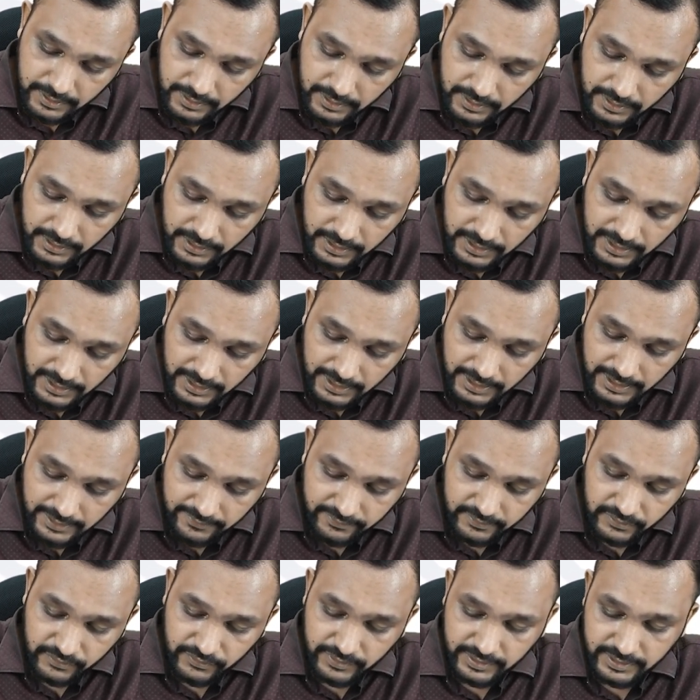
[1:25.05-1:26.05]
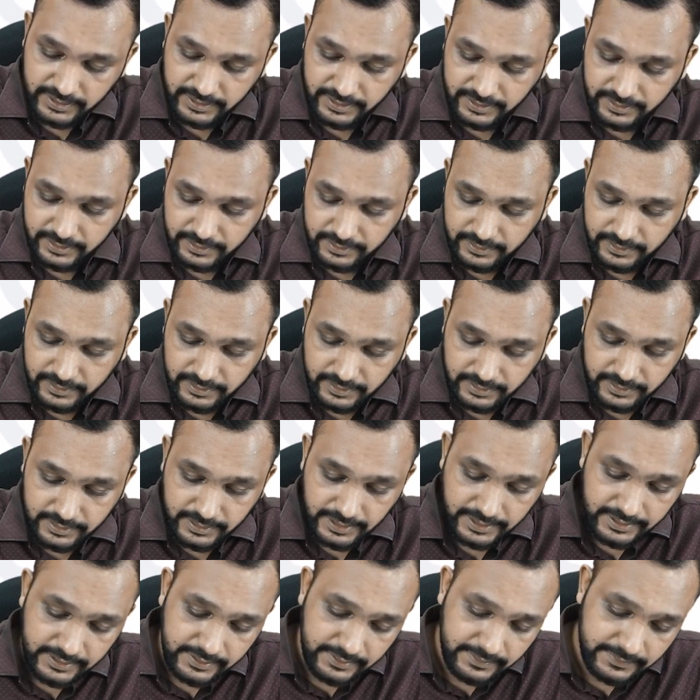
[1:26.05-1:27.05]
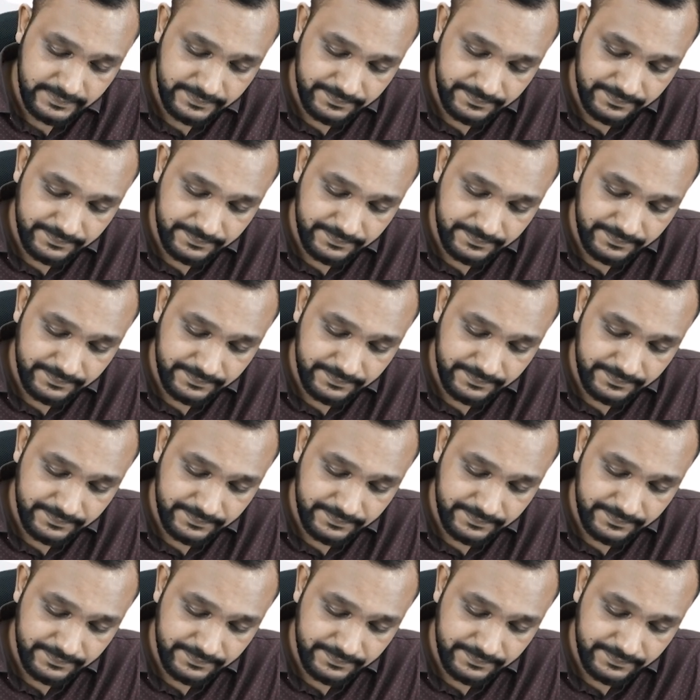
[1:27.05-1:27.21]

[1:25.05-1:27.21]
left ventricle, right?